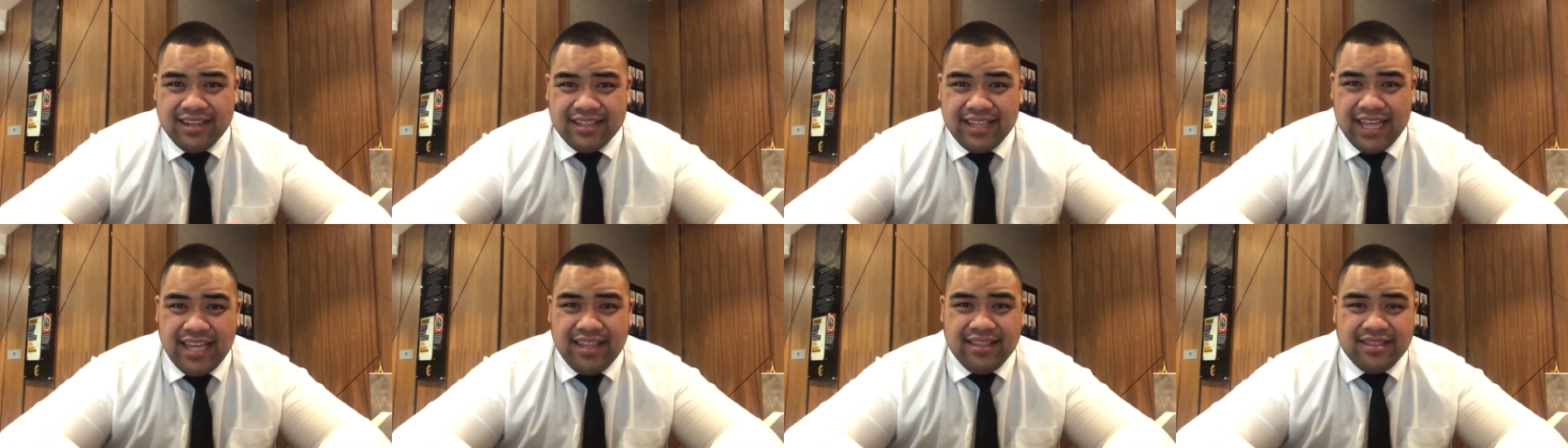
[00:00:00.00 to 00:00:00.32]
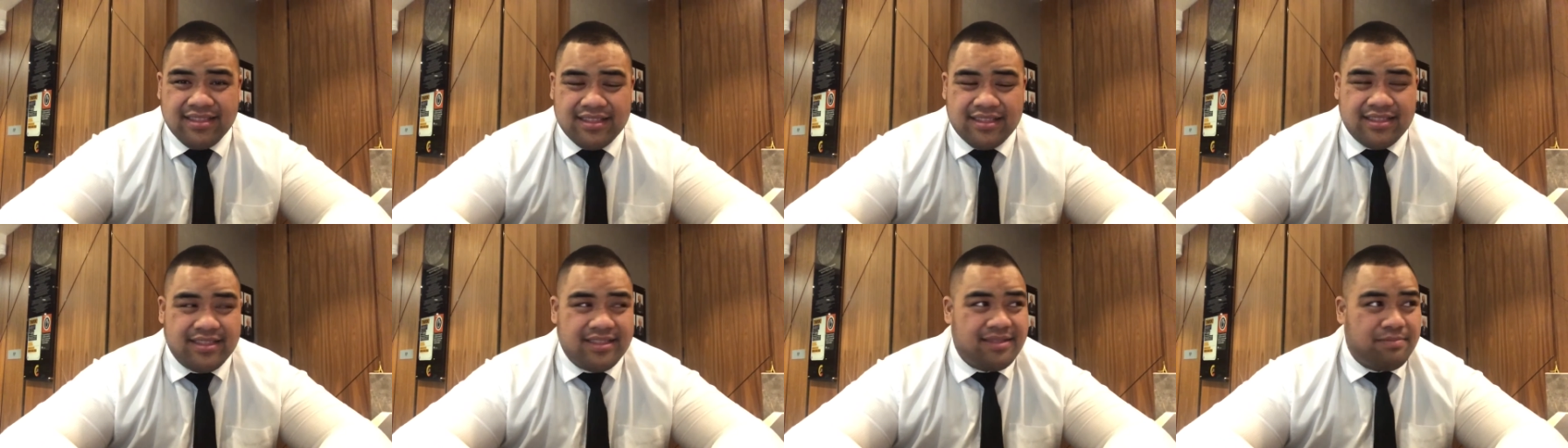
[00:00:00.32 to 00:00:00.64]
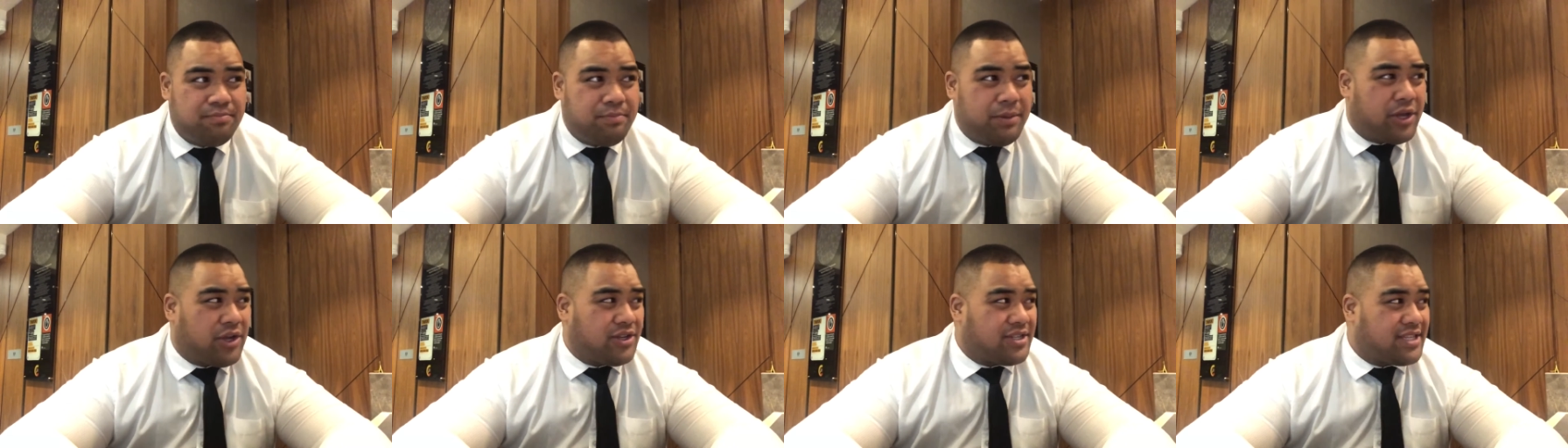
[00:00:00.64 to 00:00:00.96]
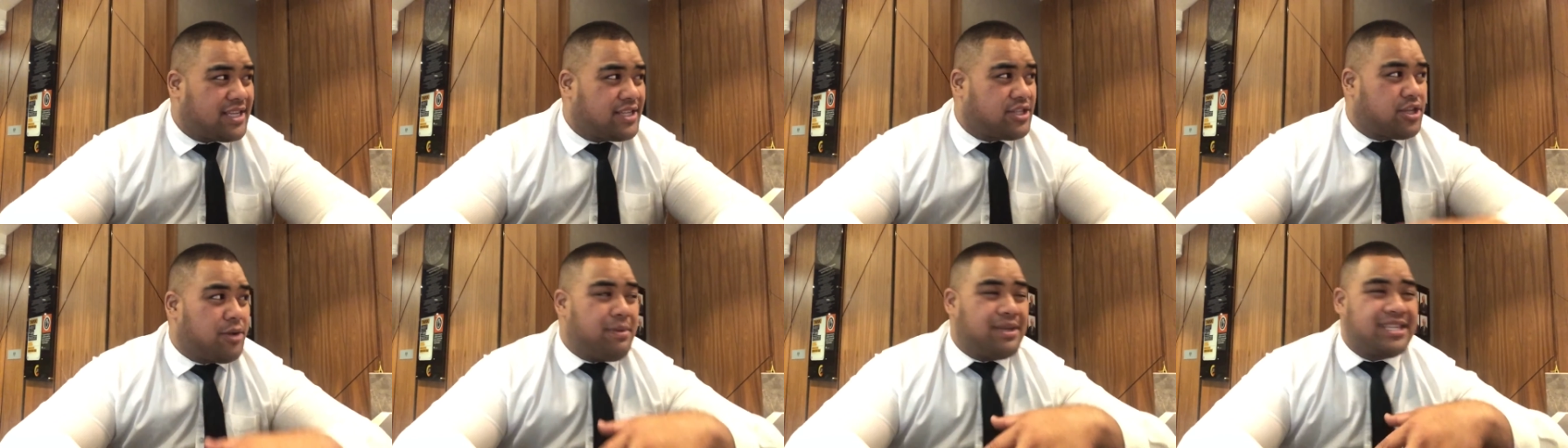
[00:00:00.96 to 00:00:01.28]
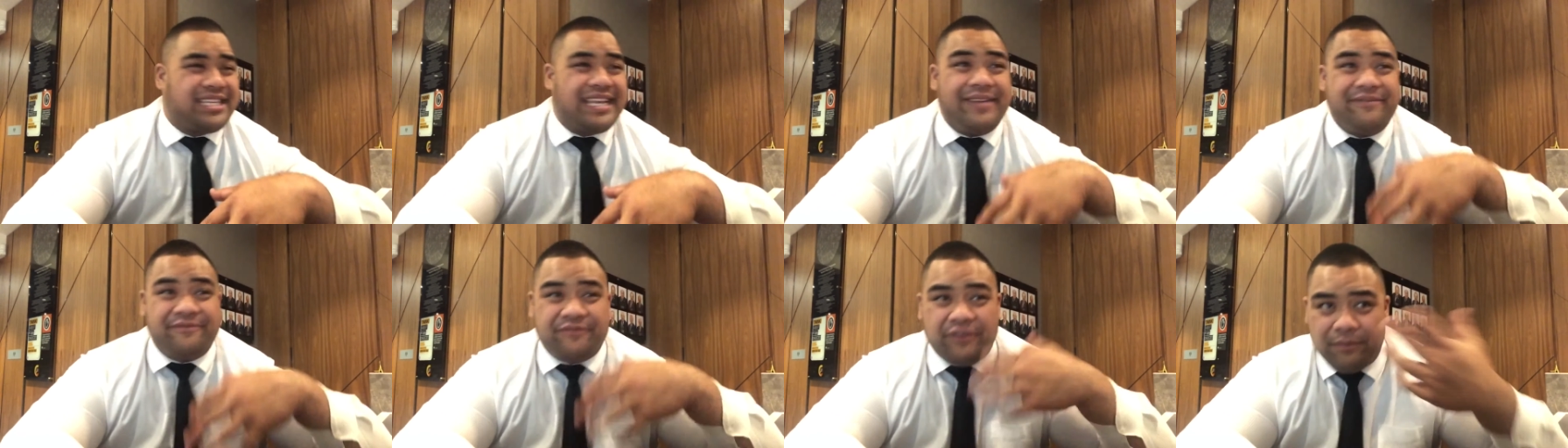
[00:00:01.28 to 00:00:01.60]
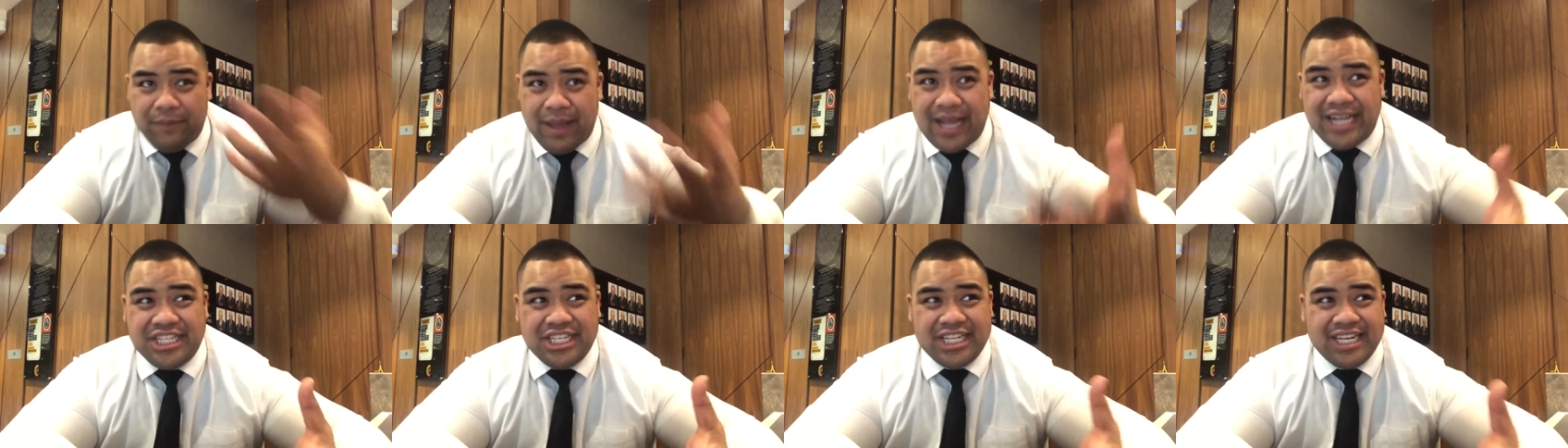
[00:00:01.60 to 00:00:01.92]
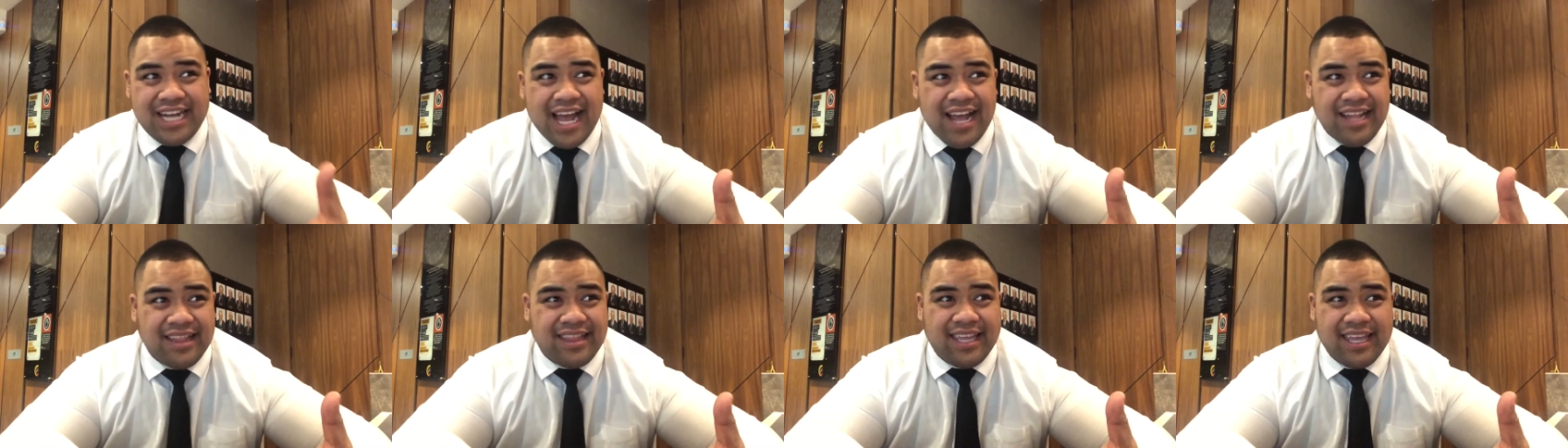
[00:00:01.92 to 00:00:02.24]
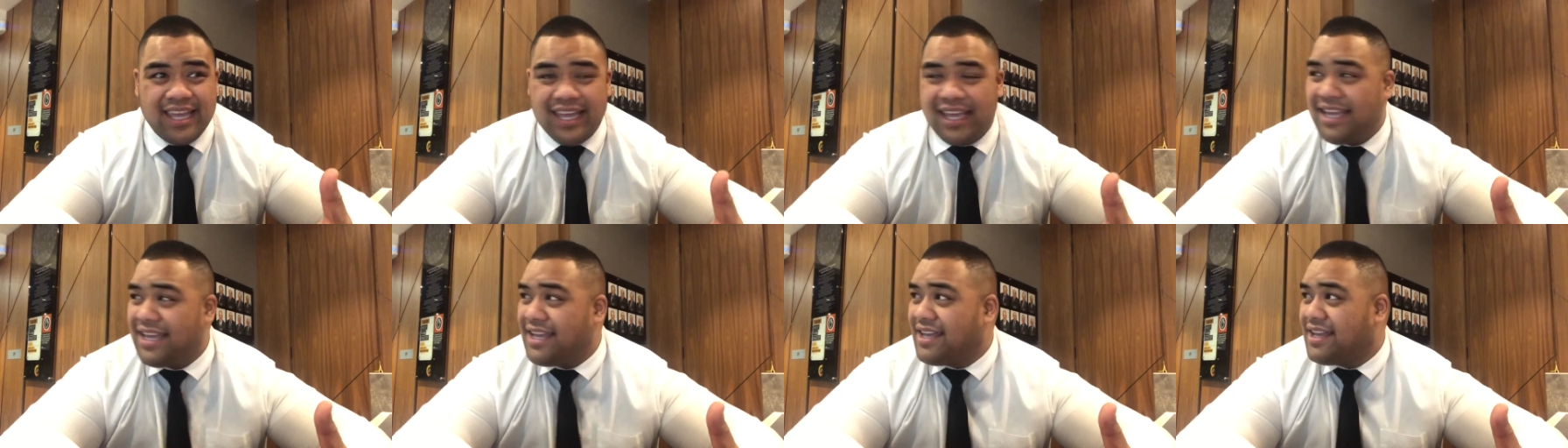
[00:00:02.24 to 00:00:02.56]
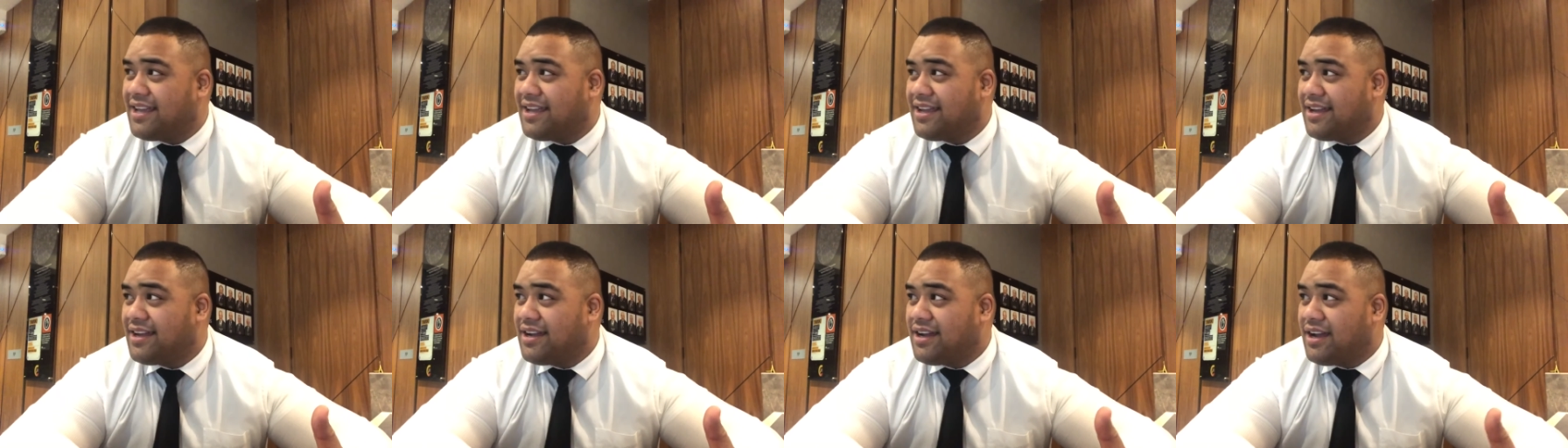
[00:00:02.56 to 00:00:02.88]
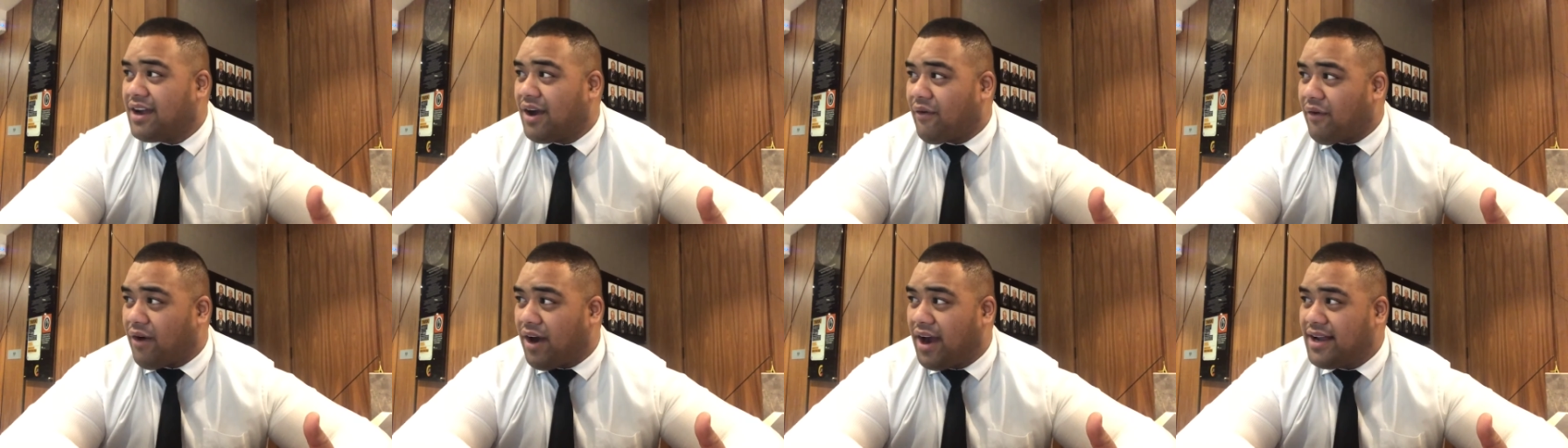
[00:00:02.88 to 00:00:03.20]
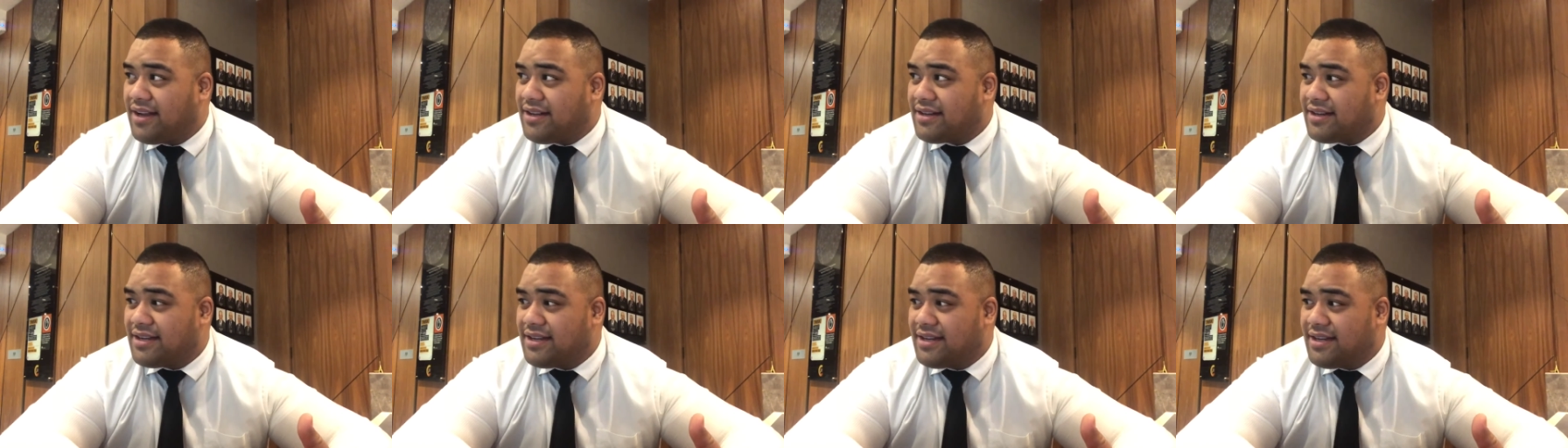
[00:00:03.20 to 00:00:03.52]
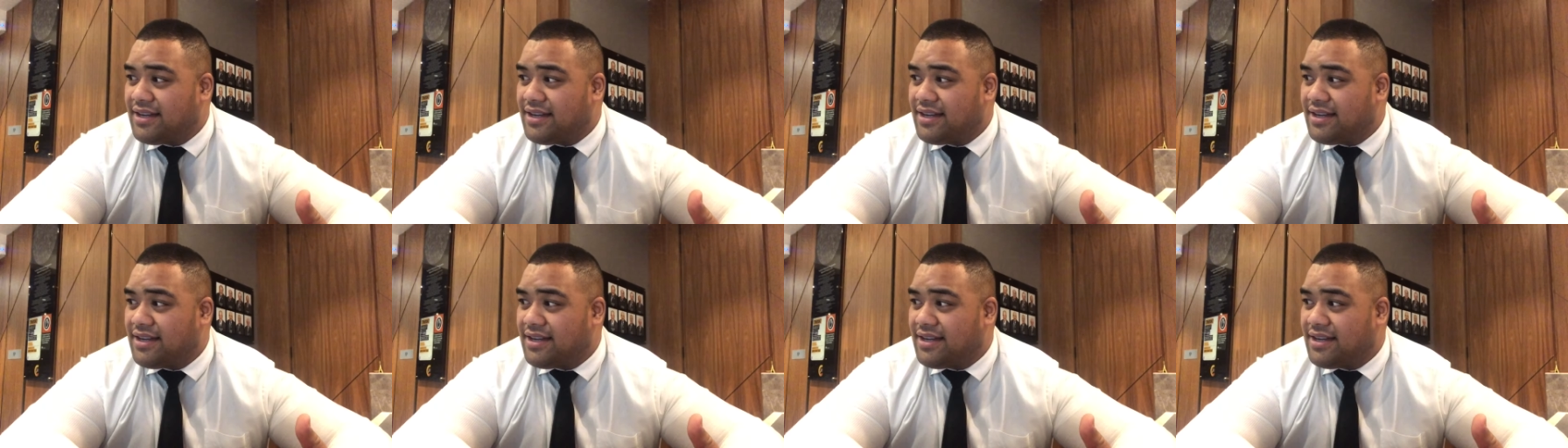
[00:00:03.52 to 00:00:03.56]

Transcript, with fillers: They because there's so much information out there, right?